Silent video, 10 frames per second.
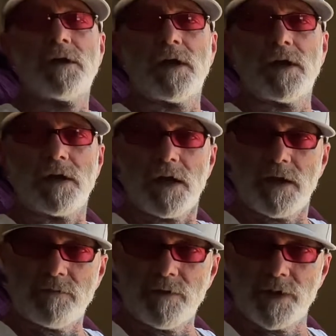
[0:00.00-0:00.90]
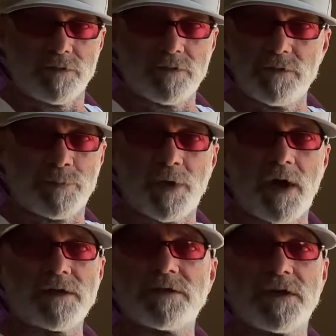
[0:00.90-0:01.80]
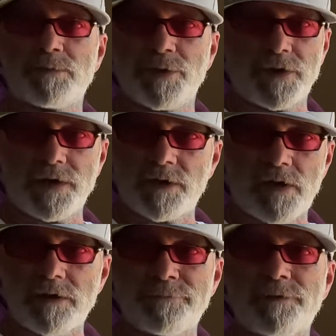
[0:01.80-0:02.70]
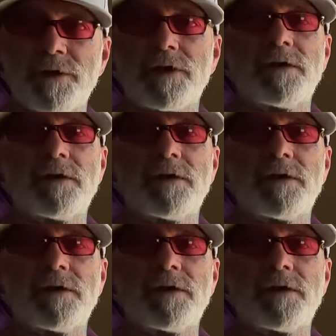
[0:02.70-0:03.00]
and I went through the process, put in all the fucking